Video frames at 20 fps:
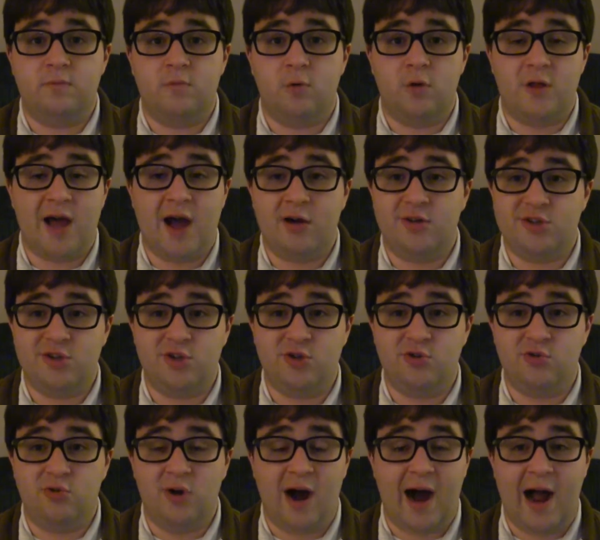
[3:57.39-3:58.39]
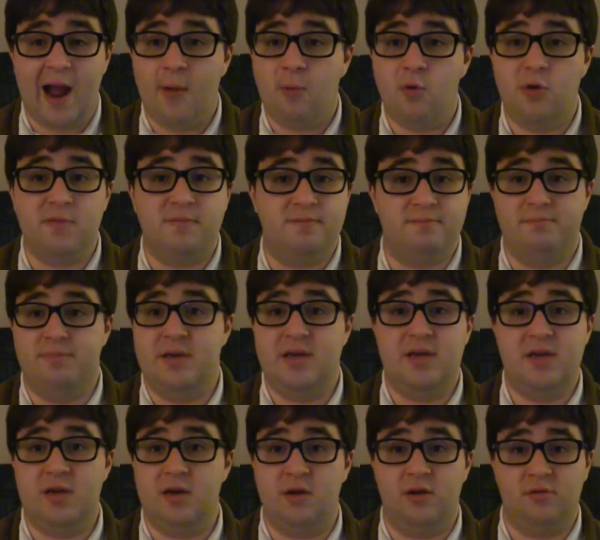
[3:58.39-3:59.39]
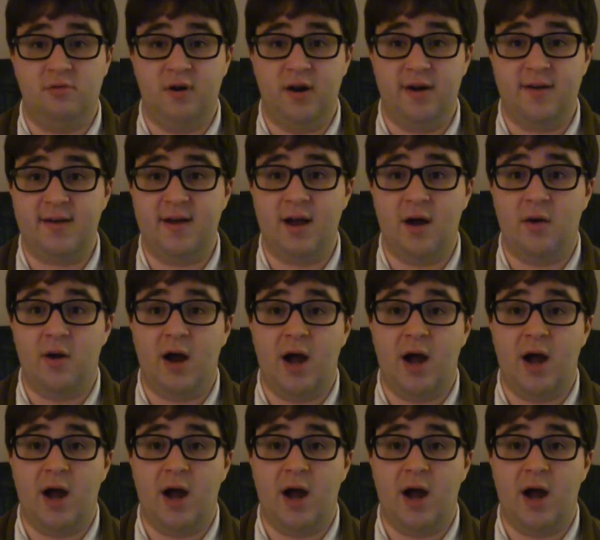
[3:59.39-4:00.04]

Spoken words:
Without you, I wouldn't be here right now.